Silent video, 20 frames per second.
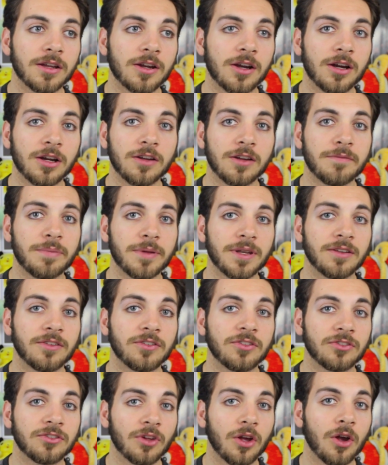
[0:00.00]
could have been
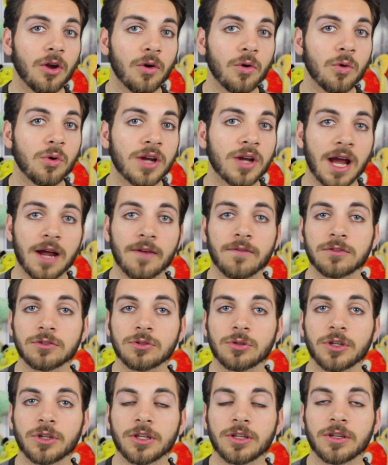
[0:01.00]
so
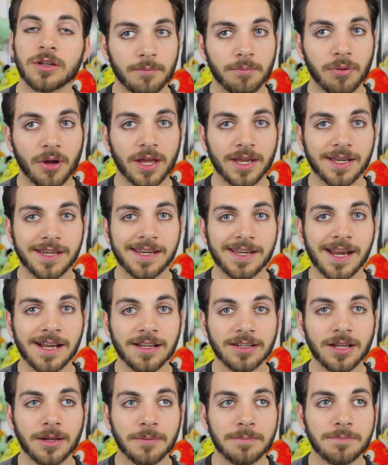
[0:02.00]
convoluted, but it
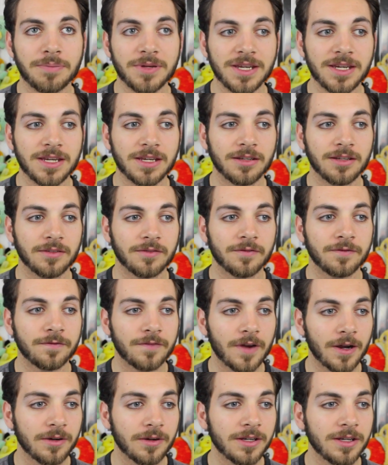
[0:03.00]
ended up being
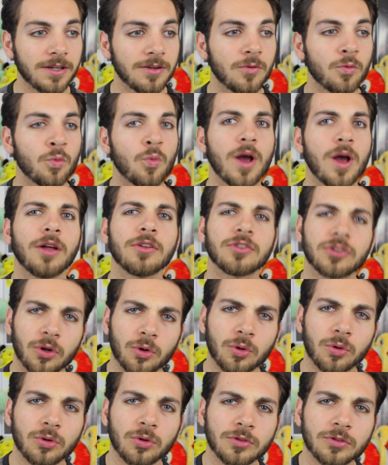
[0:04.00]
very well
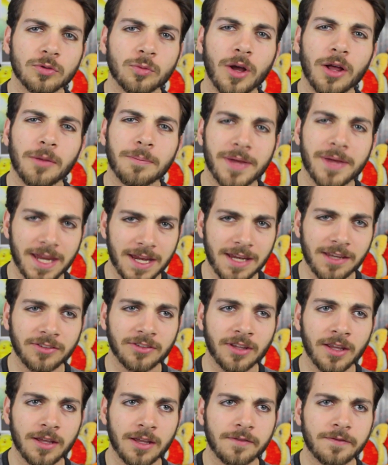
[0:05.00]
told, well
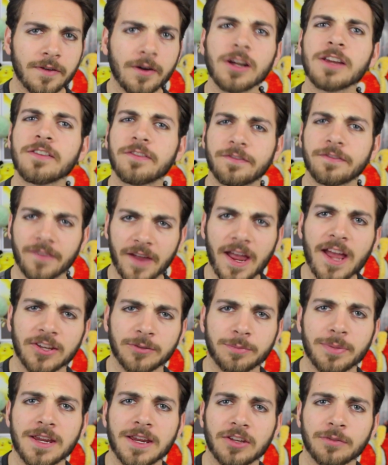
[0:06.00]
paced, very
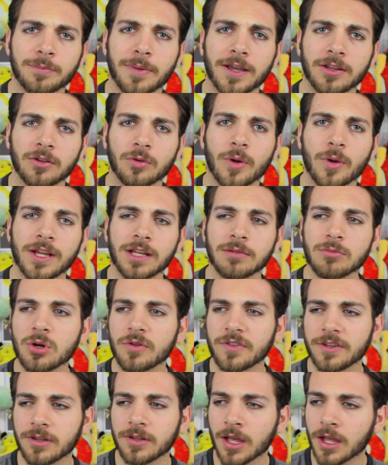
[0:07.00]
fast paced, by the way. The
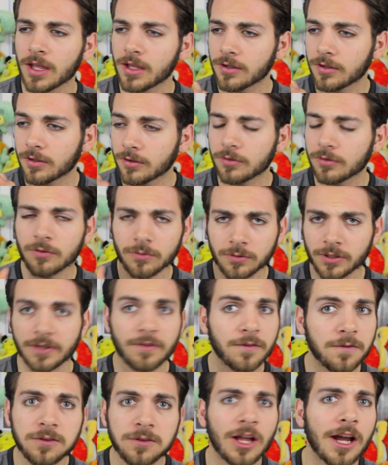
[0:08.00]
movie
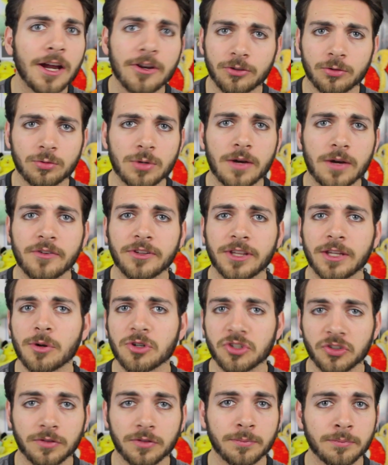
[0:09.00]
like flies through everything,
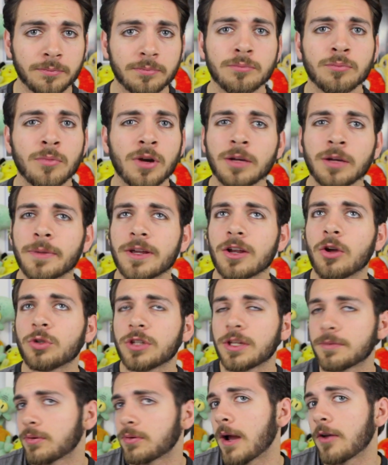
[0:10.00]
which is one of my
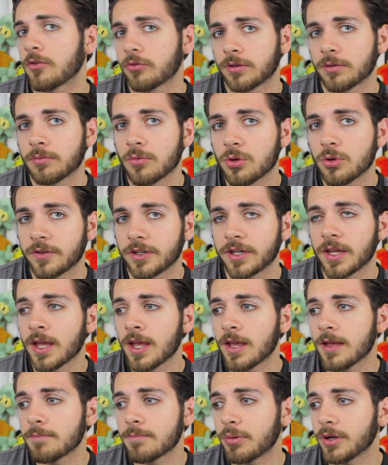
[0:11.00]
only problems with the movie,
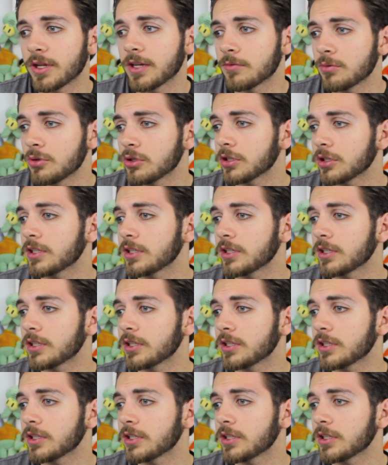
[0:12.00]
but it